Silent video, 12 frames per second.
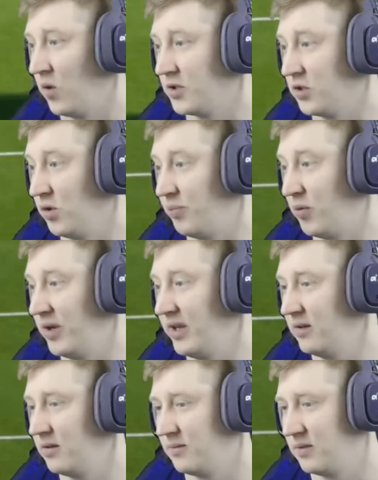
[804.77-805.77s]
That's a good ball
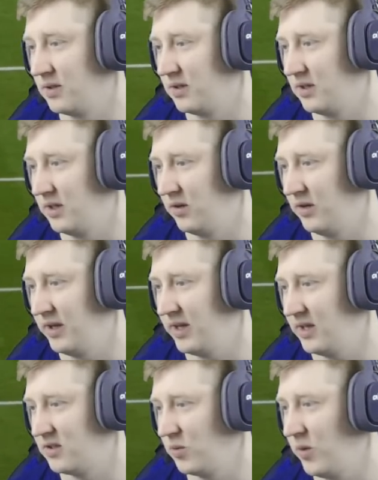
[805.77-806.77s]
in. Leon Legg
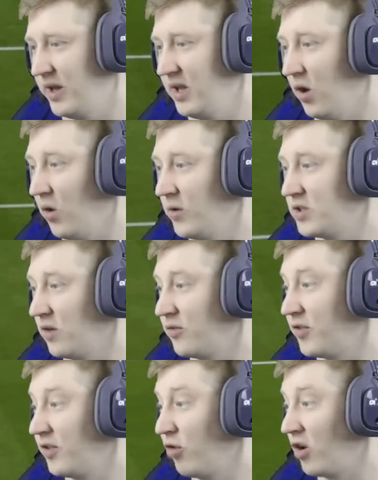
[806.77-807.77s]
heads away. Oh, he's gone
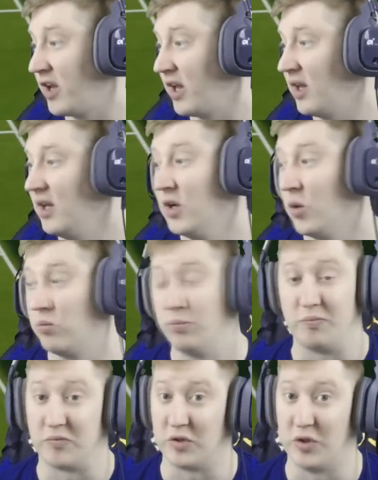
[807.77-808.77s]
for the rocket.
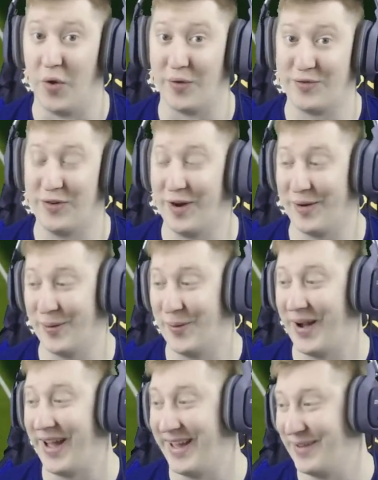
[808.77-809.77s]
Not far
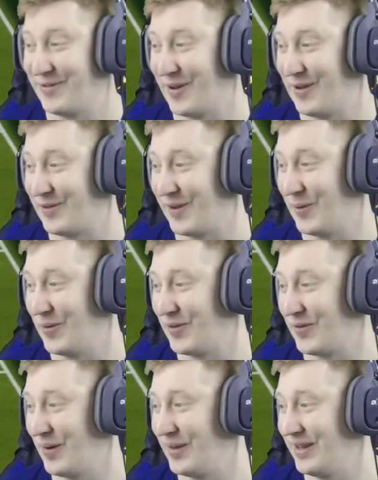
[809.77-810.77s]
away. Felfel with a
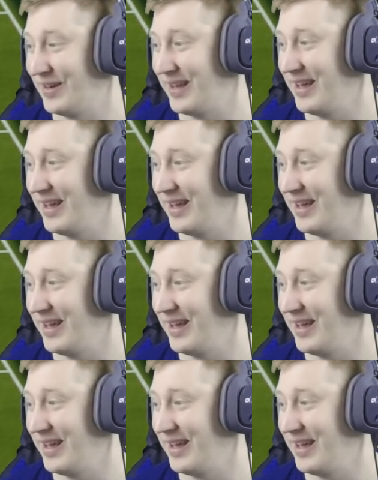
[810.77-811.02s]
very good